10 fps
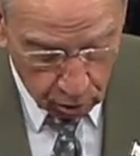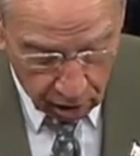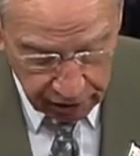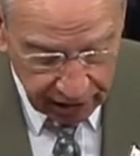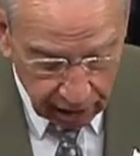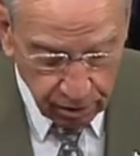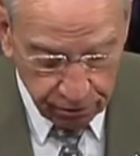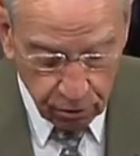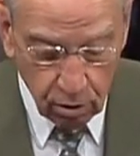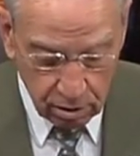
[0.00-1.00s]
were on the other
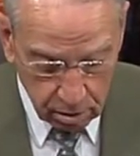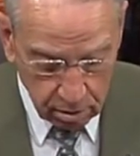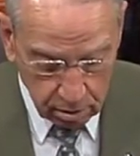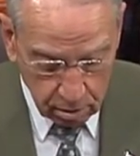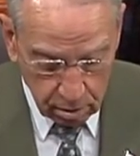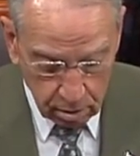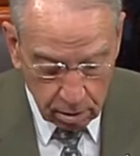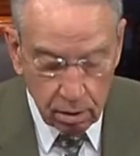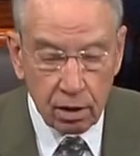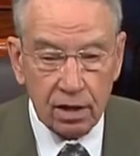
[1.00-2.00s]
foot,
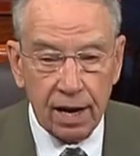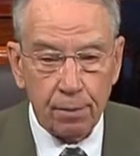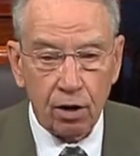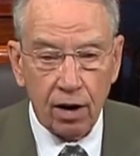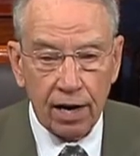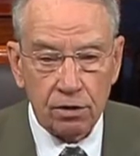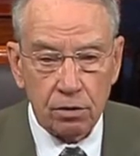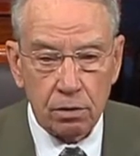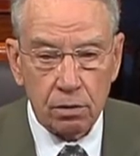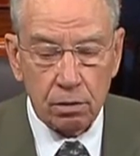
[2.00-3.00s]
the Democrats